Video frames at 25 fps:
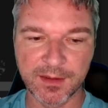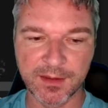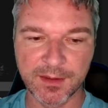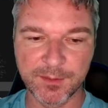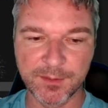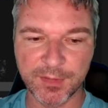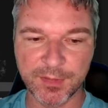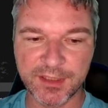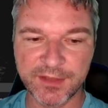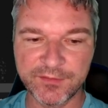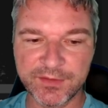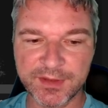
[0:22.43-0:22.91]

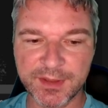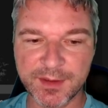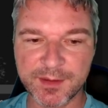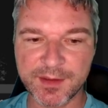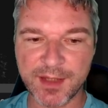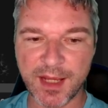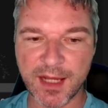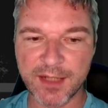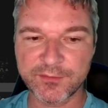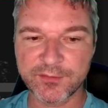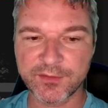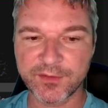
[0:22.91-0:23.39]
But even
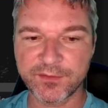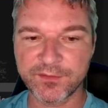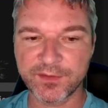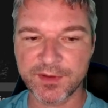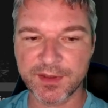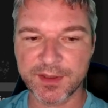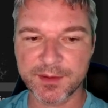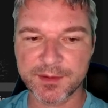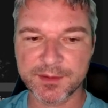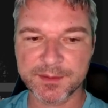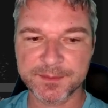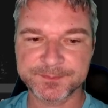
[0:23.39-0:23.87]
aside from
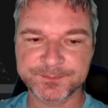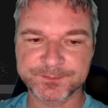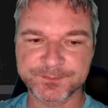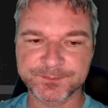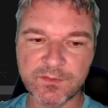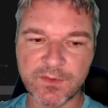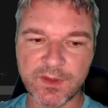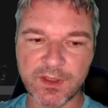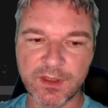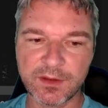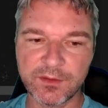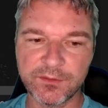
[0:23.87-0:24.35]
this,
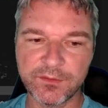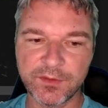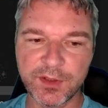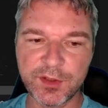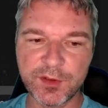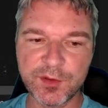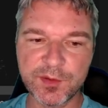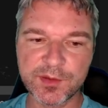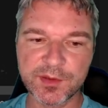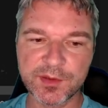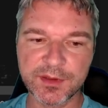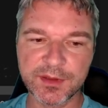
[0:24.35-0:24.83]
the
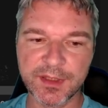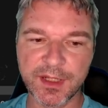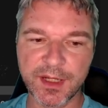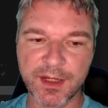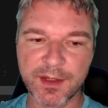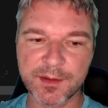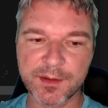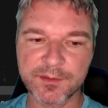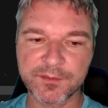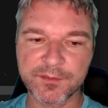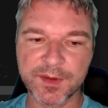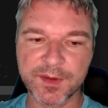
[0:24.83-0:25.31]
user
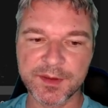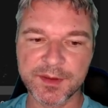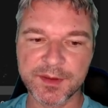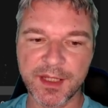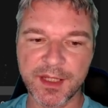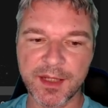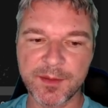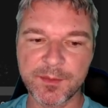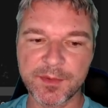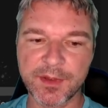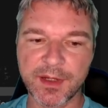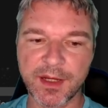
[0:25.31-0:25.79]
does the
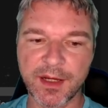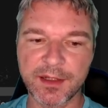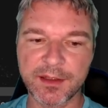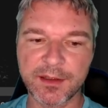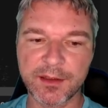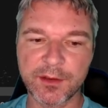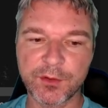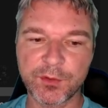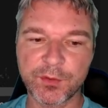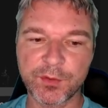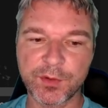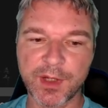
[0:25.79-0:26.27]
same kind
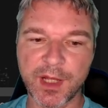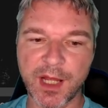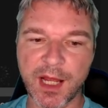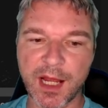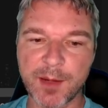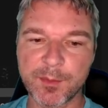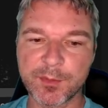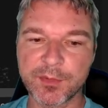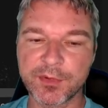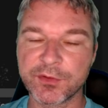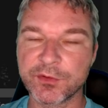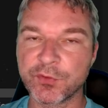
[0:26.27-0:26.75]
of
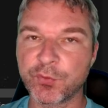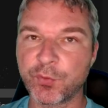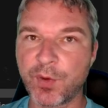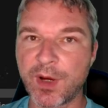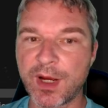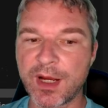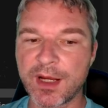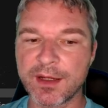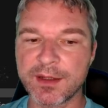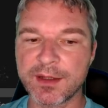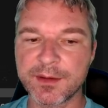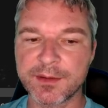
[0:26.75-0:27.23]
lookup
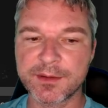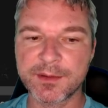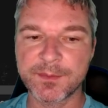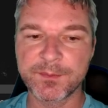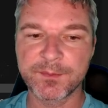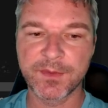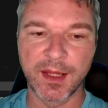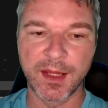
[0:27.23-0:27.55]
twice